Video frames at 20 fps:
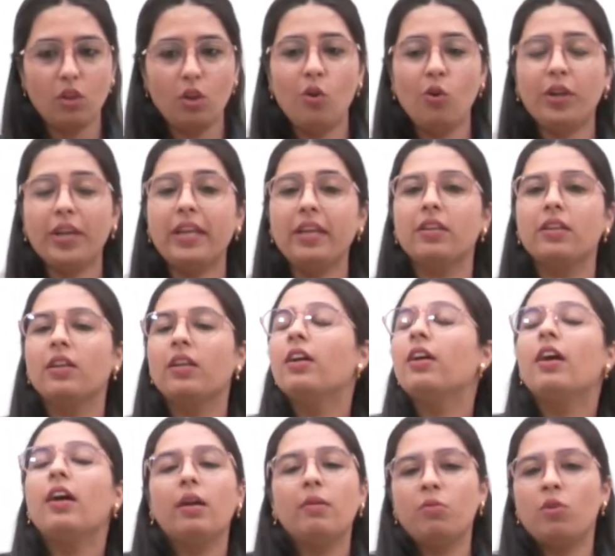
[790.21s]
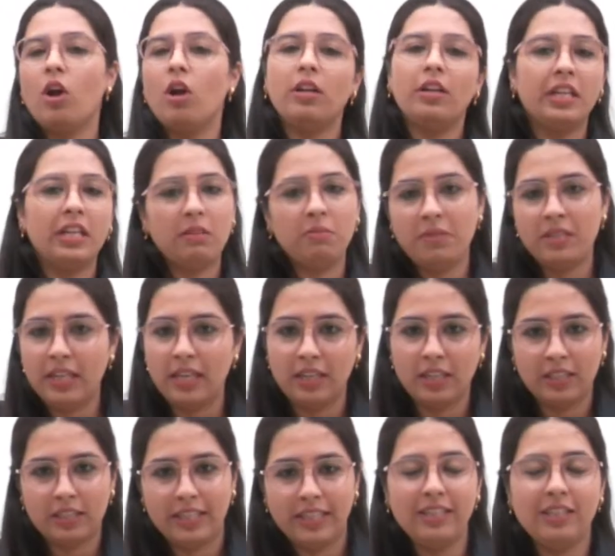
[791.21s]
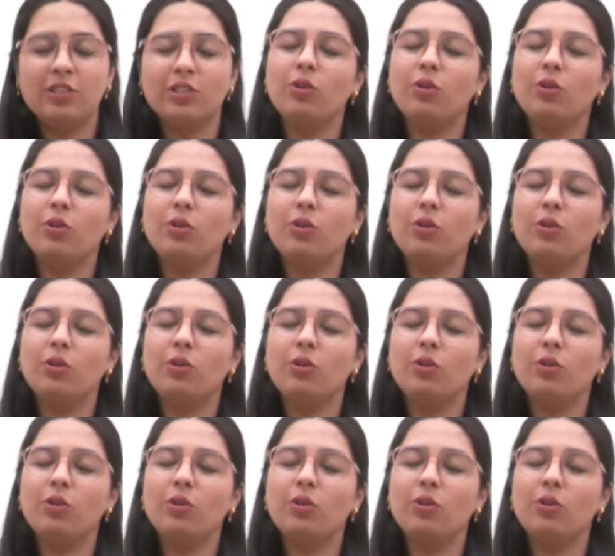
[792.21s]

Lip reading: Okay, I'm not naming anything,